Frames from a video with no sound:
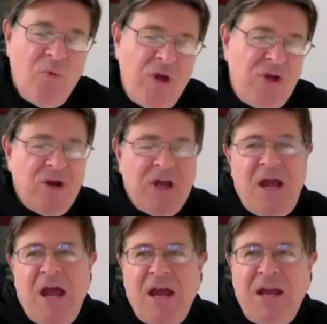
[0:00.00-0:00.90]
When you're a
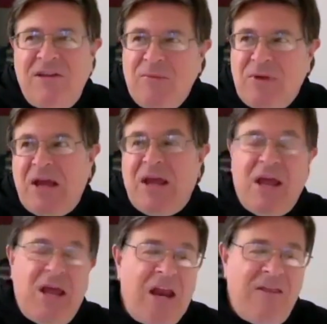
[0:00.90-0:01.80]
kid, it seems like
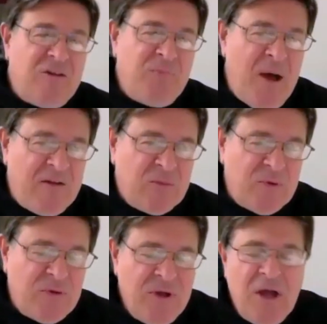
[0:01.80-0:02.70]
anything's
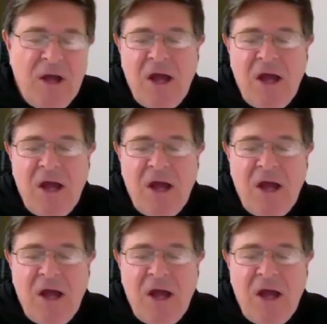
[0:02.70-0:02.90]
possible.